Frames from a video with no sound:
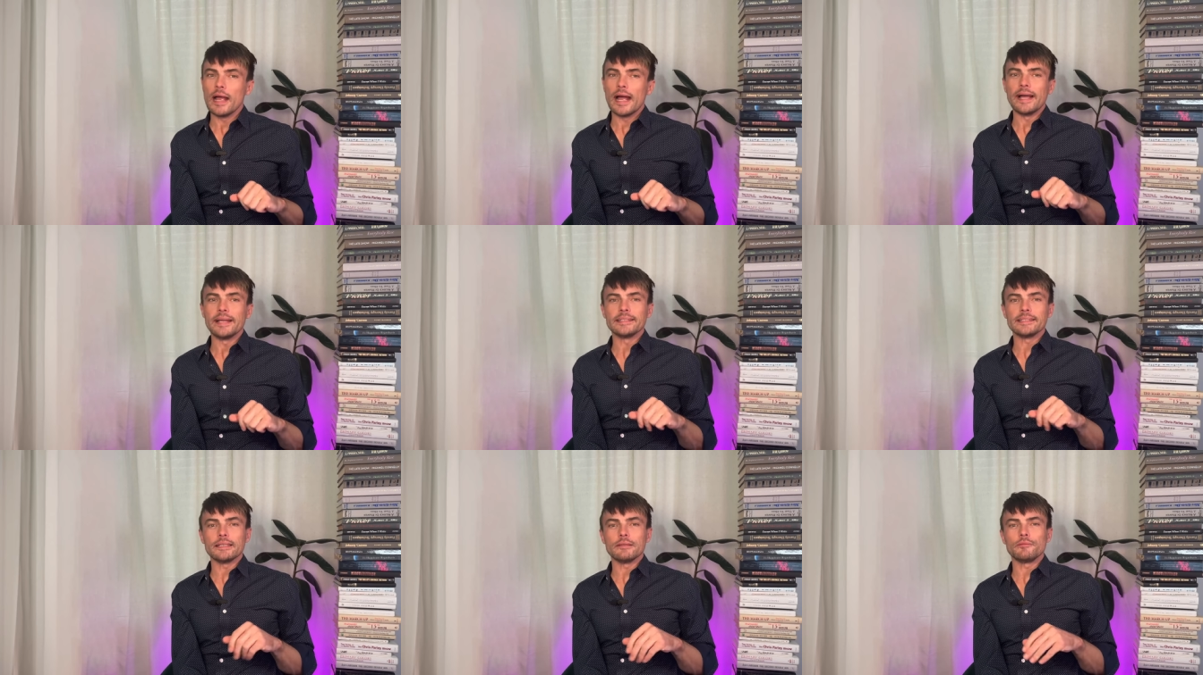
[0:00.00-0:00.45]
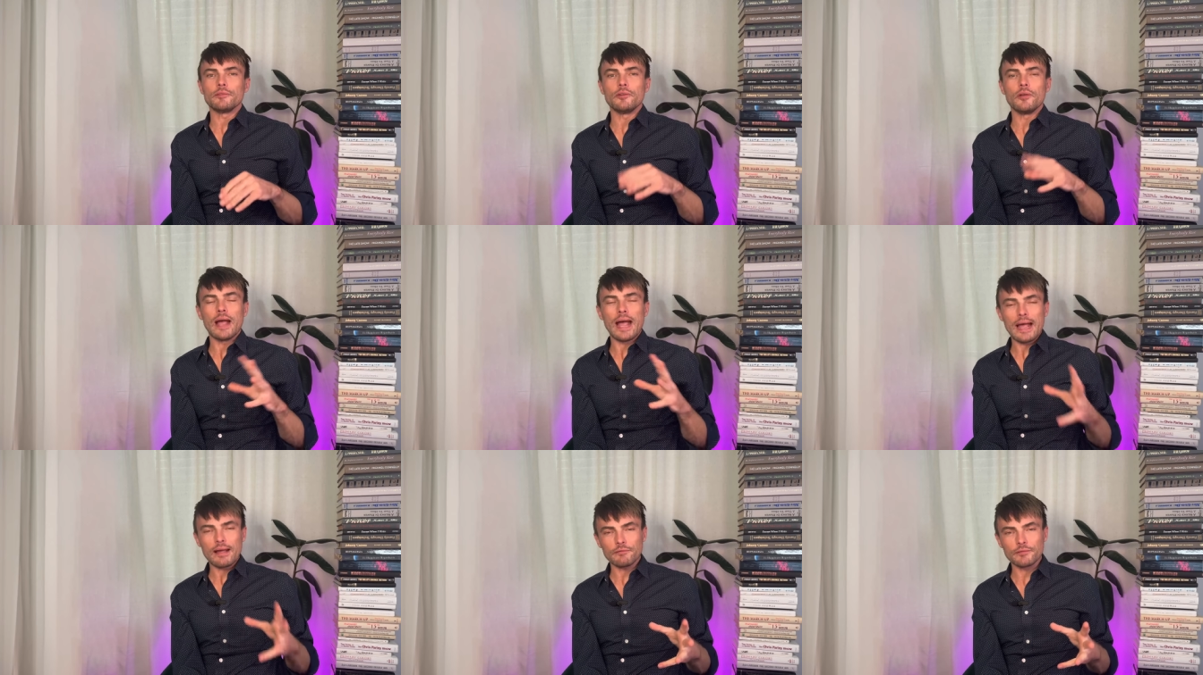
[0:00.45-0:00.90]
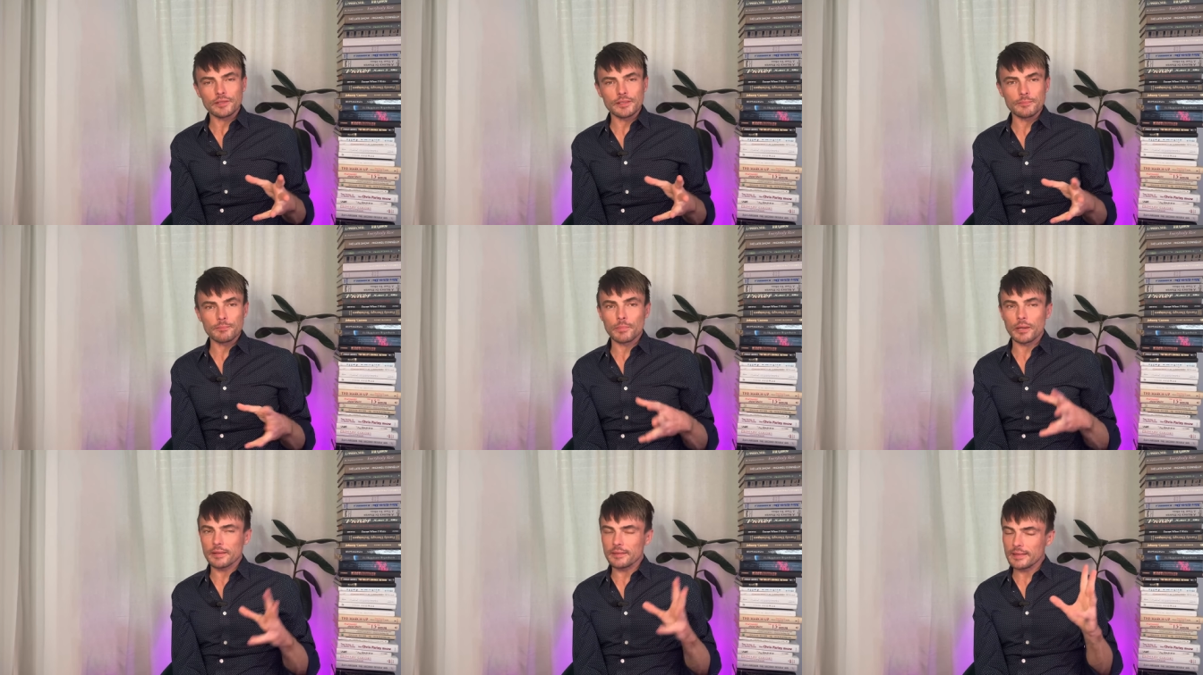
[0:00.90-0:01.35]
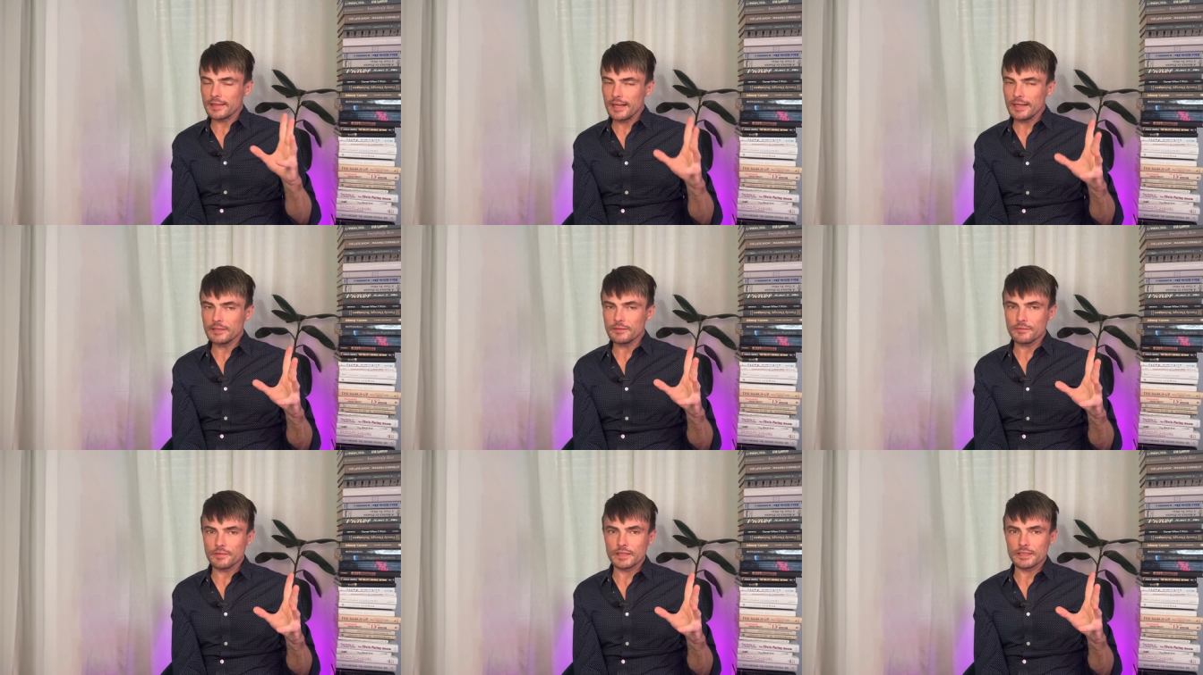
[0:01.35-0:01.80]
And if you haven't, by the
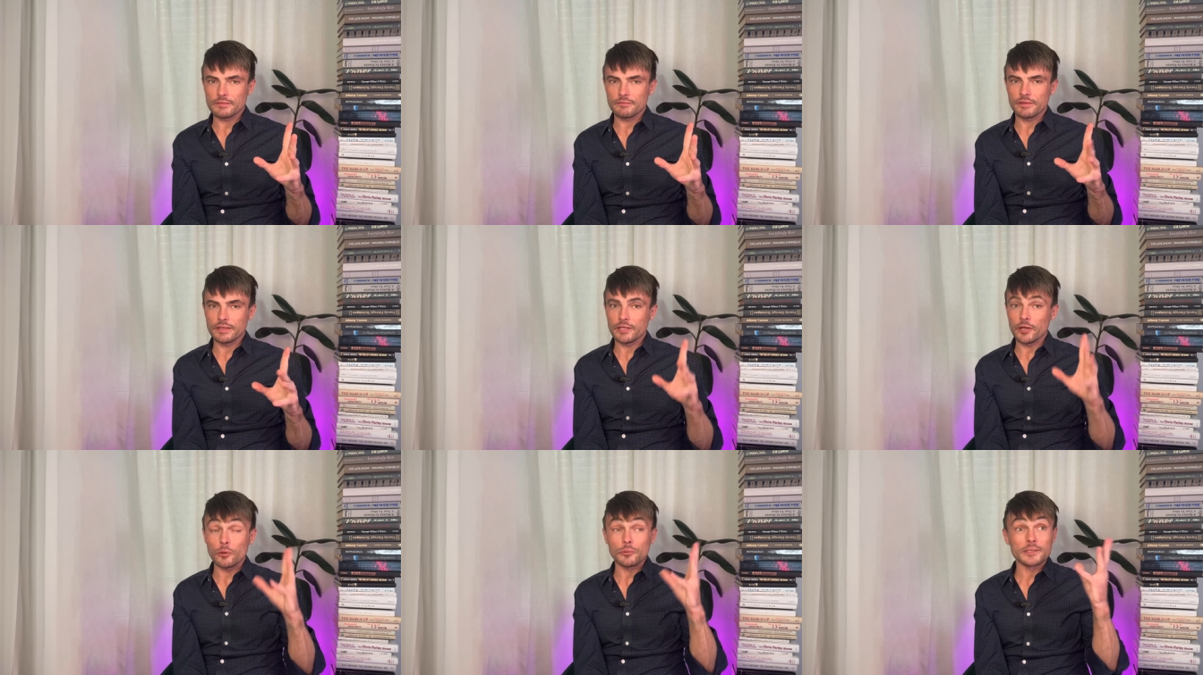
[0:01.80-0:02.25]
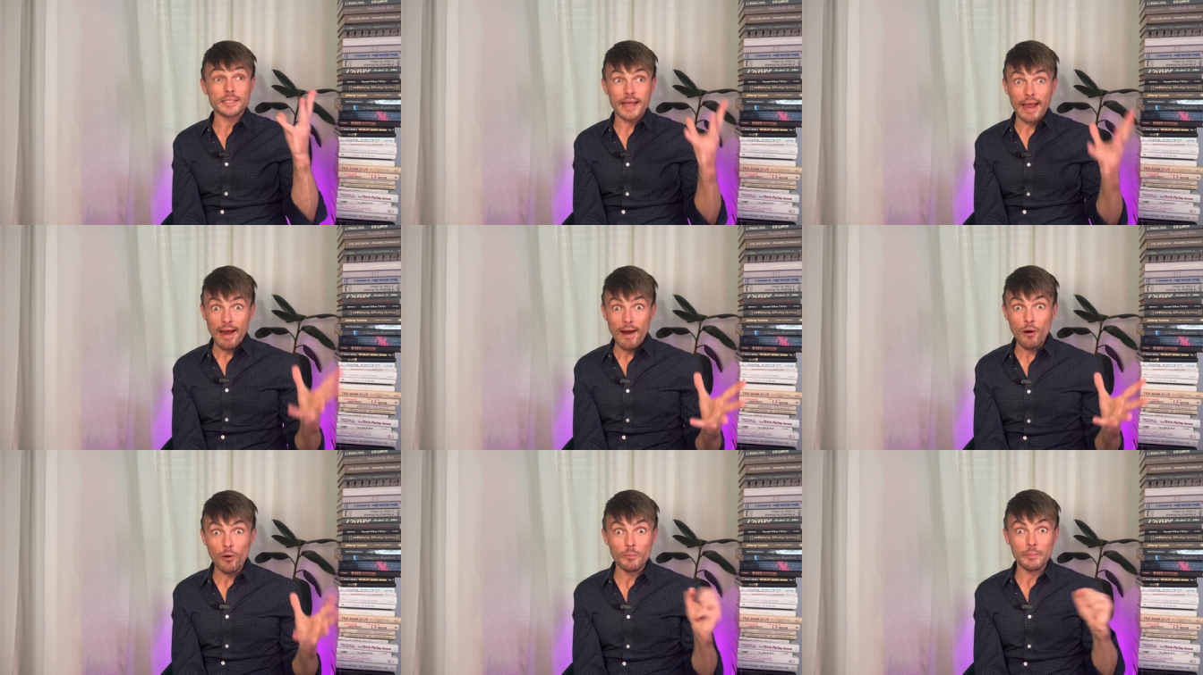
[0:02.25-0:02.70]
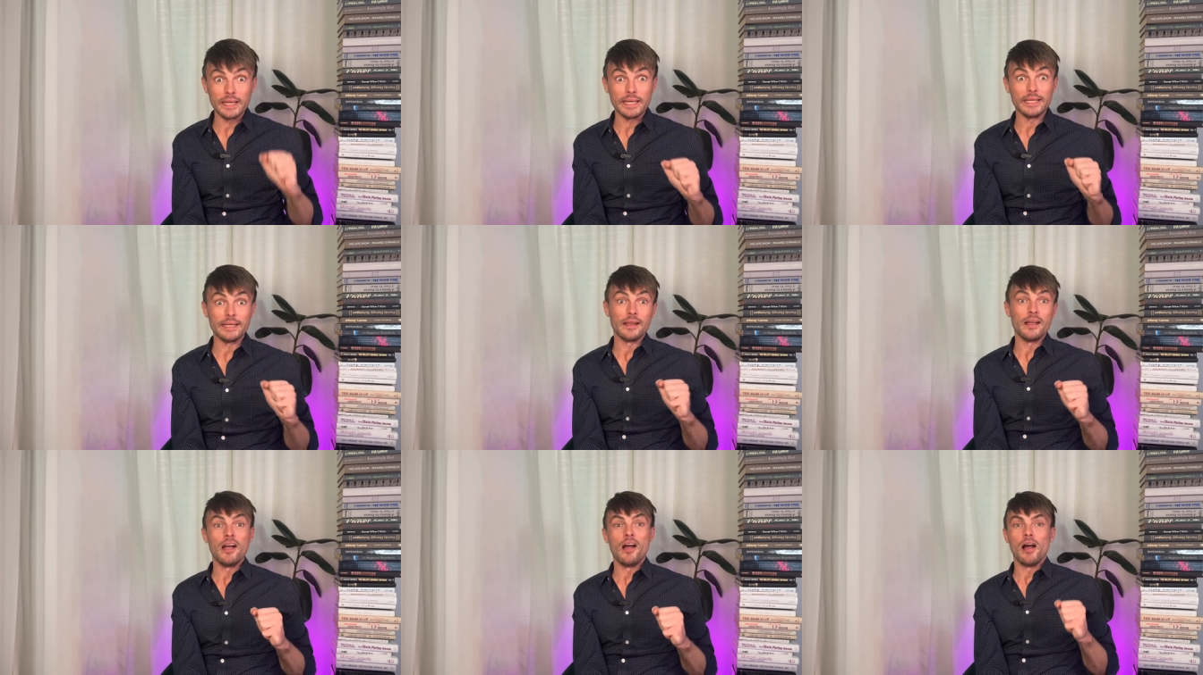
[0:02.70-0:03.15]
end of this video, tell me.